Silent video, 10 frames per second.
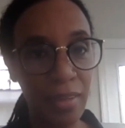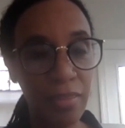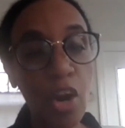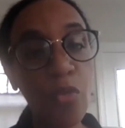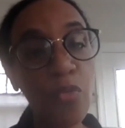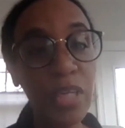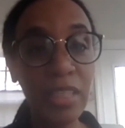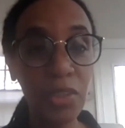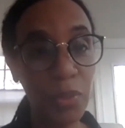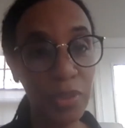There are
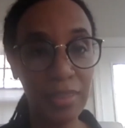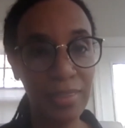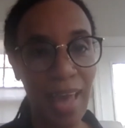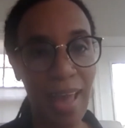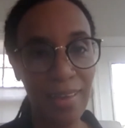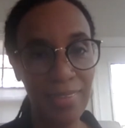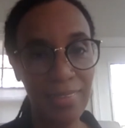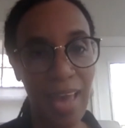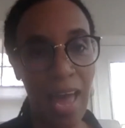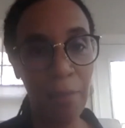resources I can
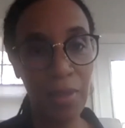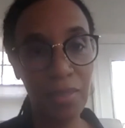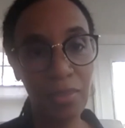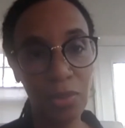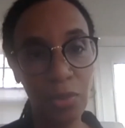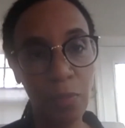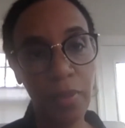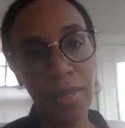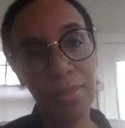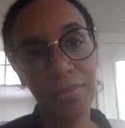tap into
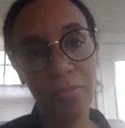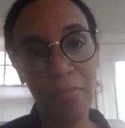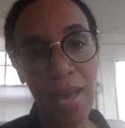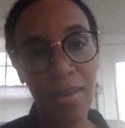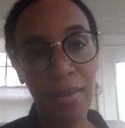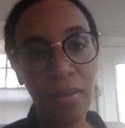because of my